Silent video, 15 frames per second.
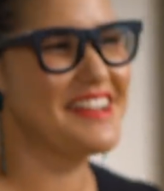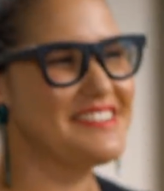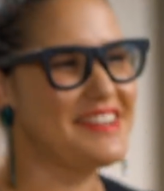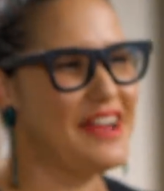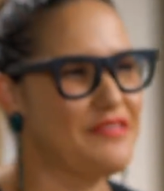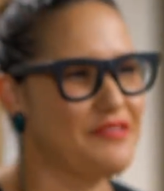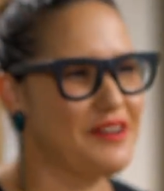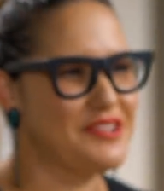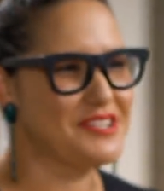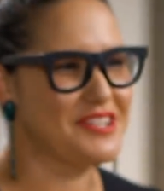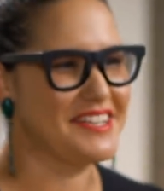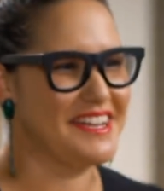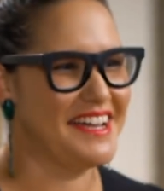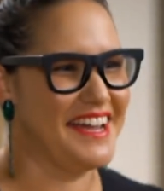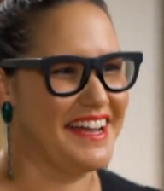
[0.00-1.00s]
I say fresh
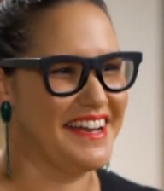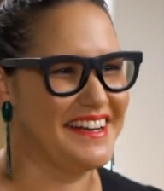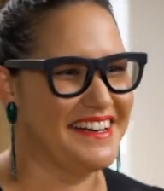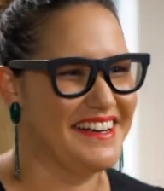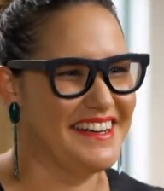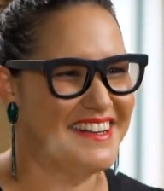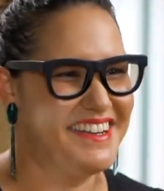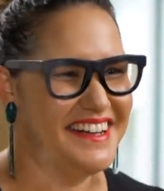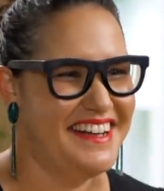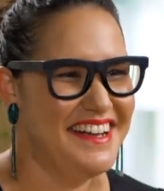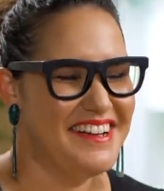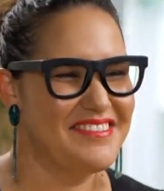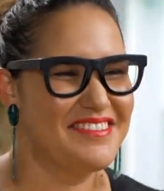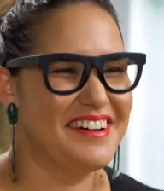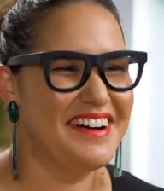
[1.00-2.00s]
again?
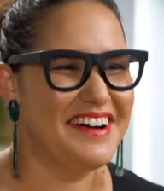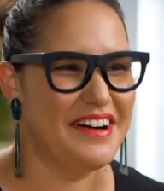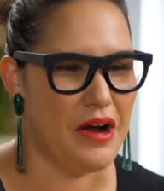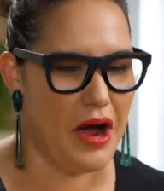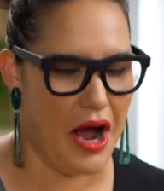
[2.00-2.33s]
oh!